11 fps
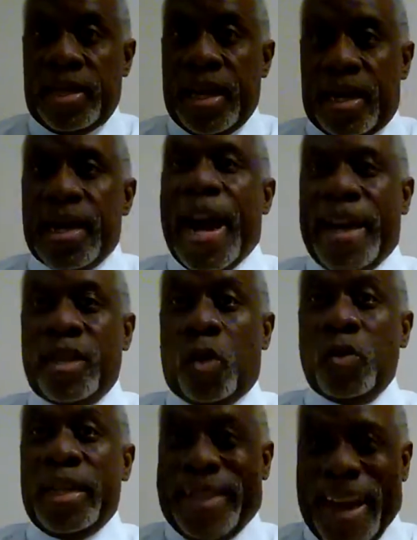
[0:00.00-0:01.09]
Yeah, I
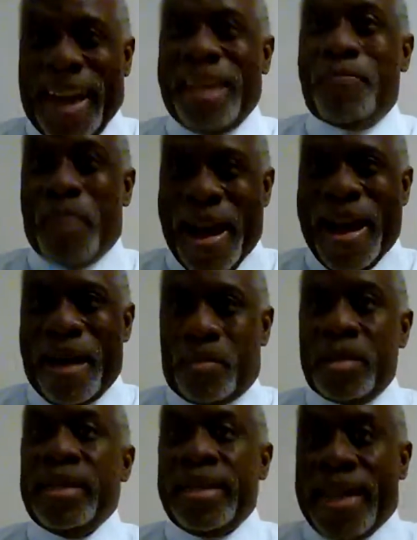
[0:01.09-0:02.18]
know the gay
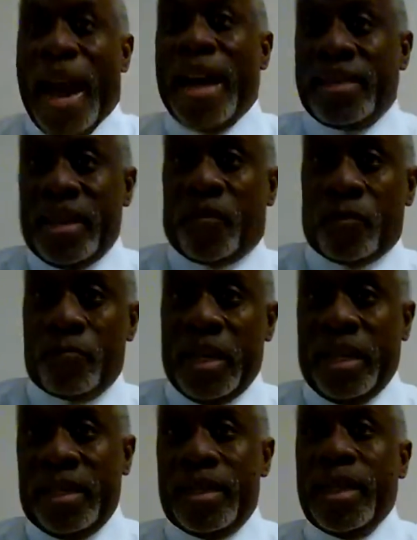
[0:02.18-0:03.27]
Bible got a different
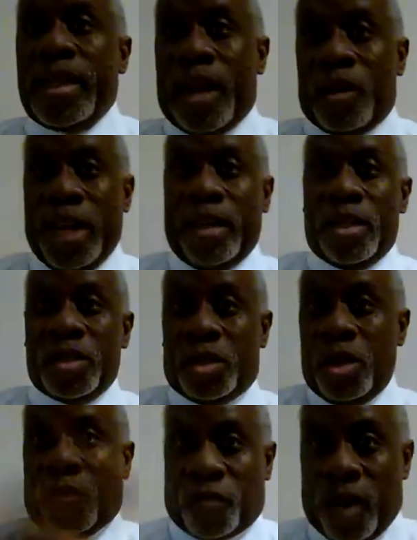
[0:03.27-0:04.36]
meaning because they done
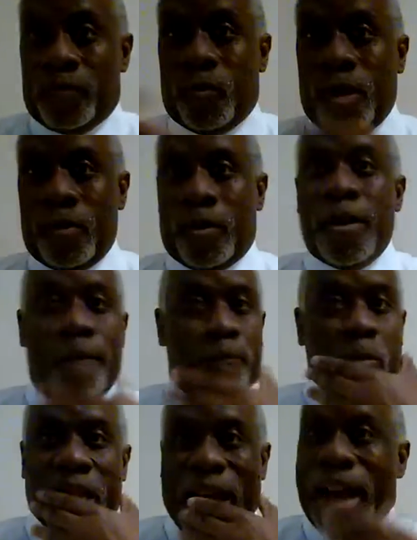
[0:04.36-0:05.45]
took from it.
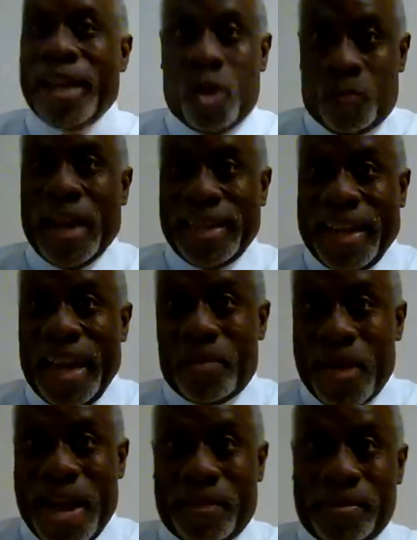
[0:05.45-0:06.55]
I know about the
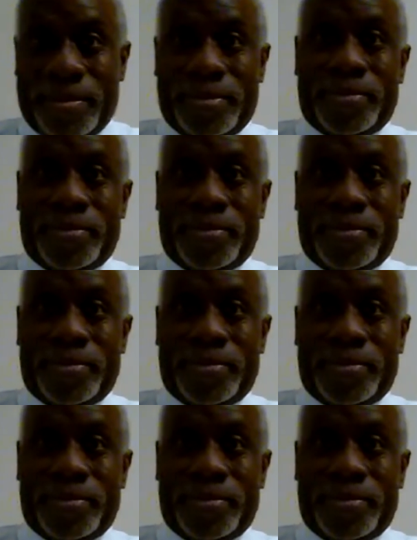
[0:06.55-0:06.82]
gay Bible.